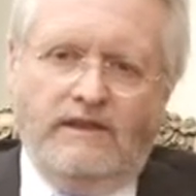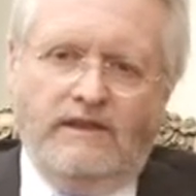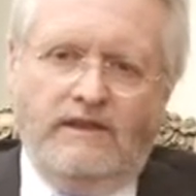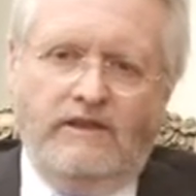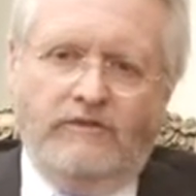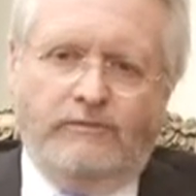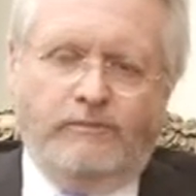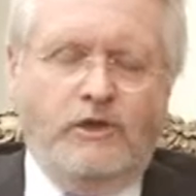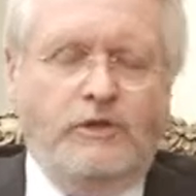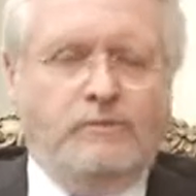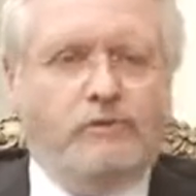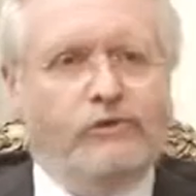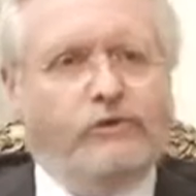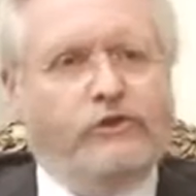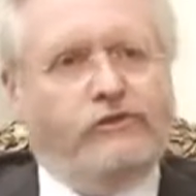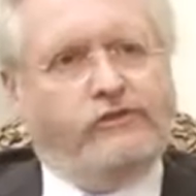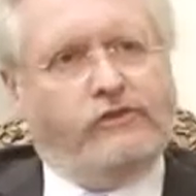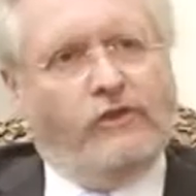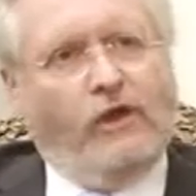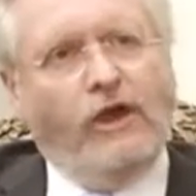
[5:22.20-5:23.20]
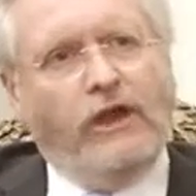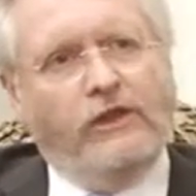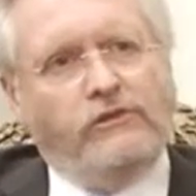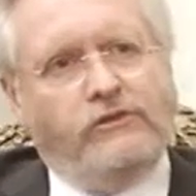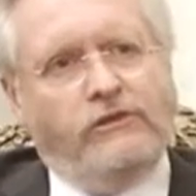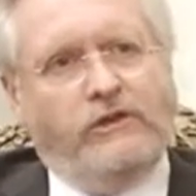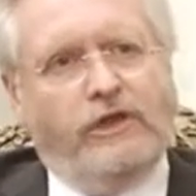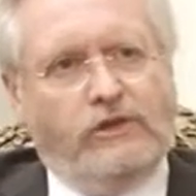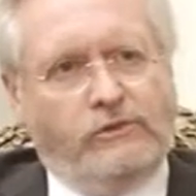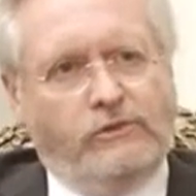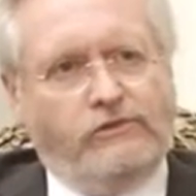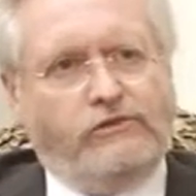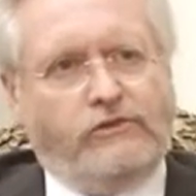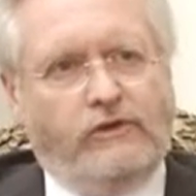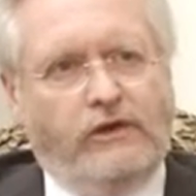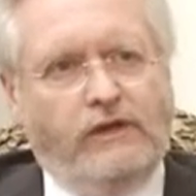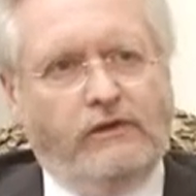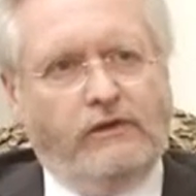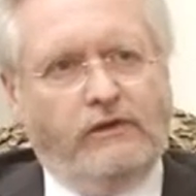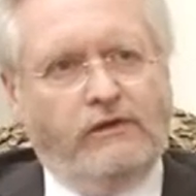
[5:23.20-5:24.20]
if people decide to go to
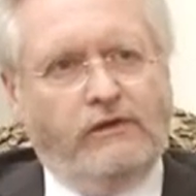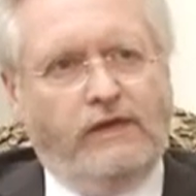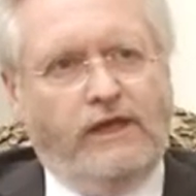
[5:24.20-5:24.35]
Australia